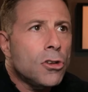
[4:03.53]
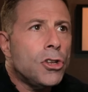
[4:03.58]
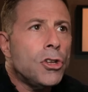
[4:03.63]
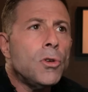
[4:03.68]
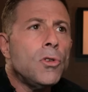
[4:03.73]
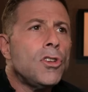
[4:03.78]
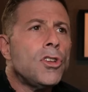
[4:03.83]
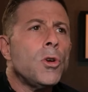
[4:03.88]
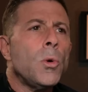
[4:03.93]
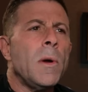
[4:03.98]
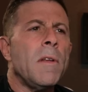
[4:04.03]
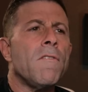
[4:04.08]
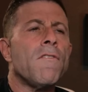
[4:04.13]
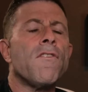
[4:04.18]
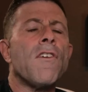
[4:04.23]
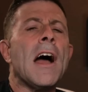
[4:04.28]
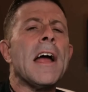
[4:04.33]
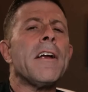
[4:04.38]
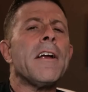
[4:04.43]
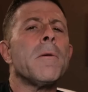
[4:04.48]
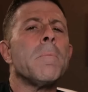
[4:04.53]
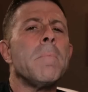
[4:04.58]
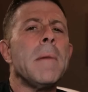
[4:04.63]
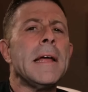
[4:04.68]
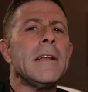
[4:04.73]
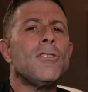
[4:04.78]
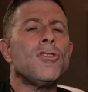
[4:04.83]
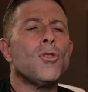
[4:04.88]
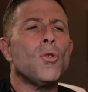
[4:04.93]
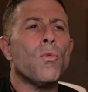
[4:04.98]
due to
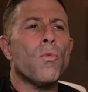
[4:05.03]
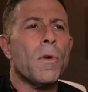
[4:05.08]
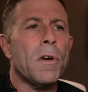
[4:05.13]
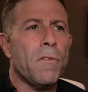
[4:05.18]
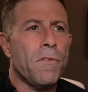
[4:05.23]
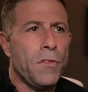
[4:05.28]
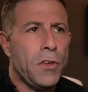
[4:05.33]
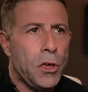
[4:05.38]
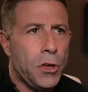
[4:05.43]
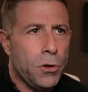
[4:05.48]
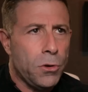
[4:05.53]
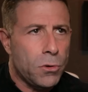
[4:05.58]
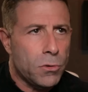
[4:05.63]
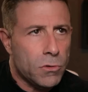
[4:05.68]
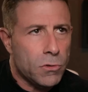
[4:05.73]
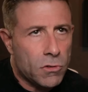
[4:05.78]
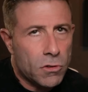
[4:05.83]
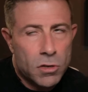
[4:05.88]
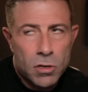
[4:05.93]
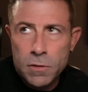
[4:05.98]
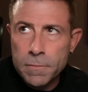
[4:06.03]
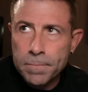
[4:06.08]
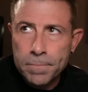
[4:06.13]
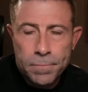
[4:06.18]
environmental reviews.